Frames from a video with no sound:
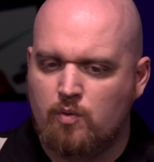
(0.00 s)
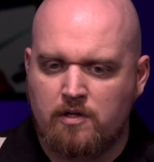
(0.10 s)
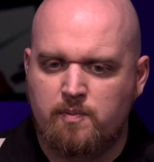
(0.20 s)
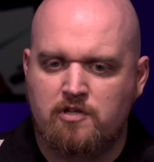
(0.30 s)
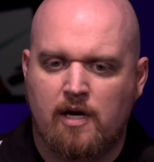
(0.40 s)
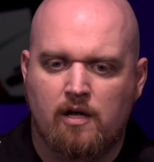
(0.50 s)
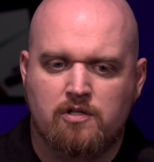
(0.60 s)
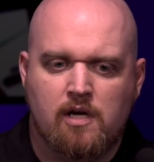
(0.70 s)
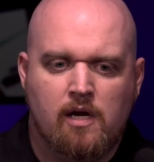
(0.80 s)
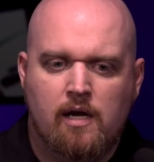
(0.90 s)
He just wants to be
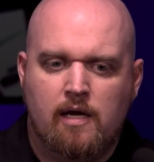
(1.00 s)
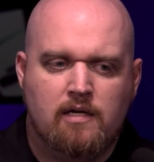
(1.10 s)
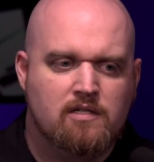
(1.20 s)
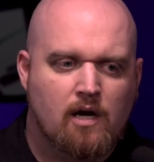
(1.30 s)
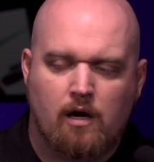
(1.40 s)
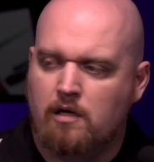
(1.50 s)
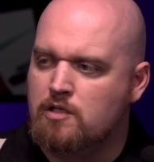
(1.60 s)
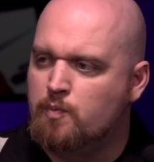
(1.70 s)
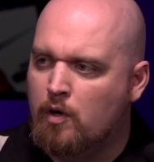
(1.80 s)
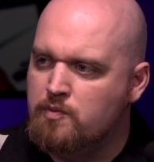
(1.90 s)
challenged. He's not
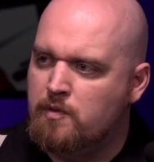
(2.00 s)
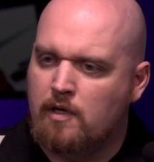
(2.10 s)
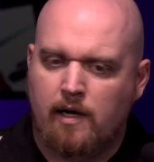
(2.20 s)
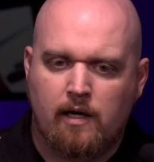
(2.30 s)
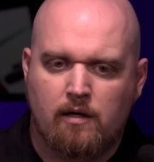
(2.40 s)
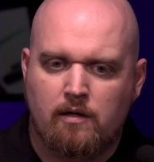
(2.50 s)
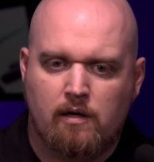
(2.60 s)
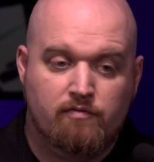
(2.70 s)
unsportsmanlike.